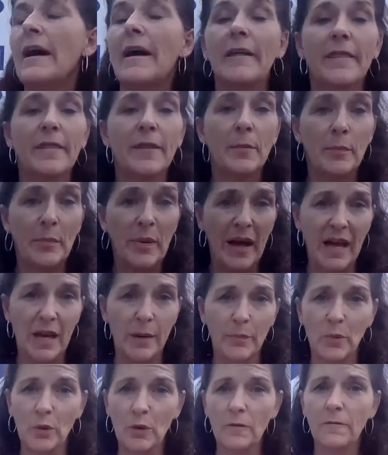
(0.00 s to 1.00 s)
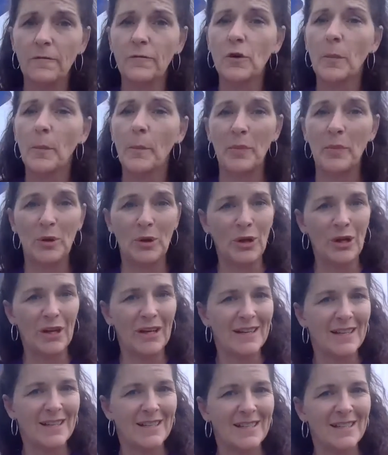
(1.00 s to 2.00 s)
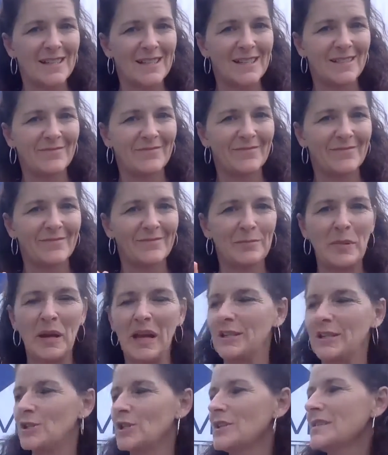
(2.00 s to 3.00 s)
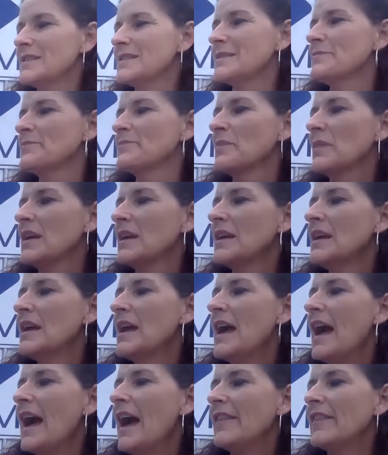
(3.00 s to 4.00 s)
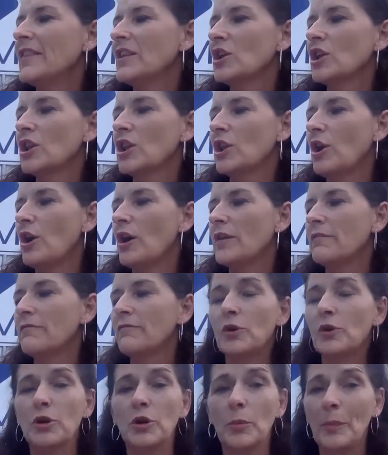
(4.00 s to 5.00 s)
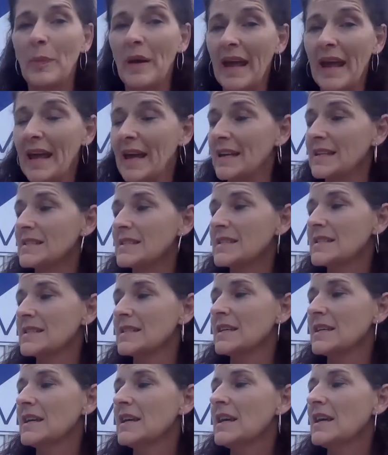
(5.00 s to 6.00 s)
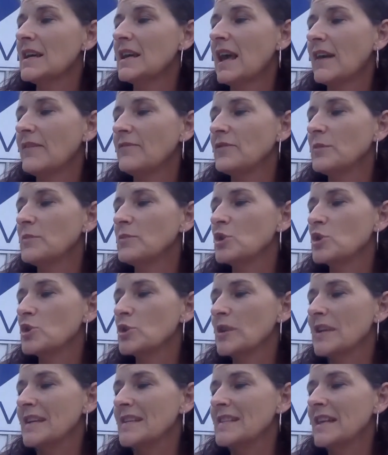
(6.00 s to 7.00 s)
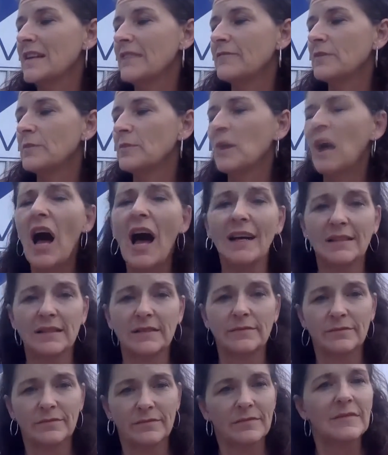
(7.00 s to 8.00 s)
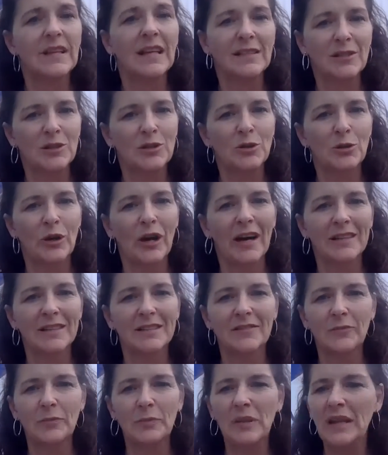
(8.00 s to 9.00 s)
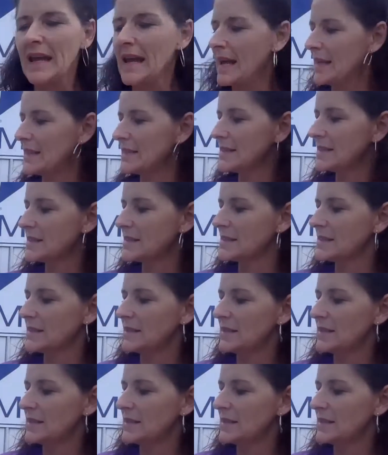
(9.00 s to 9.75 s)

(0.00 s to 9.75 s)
The paper for books, pages, and the cloth for your pants came from trees and from cotton. That's two kinds of plants.